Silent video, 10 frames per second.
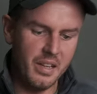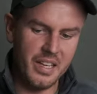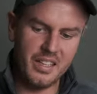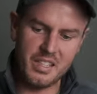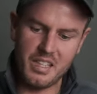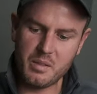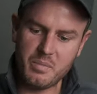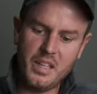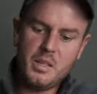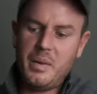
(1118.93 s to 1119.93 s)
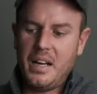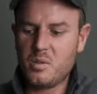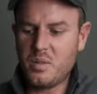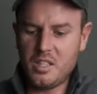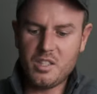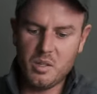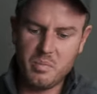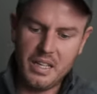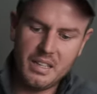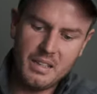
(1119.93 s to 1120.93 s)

Thing is, these bags, when they're too big,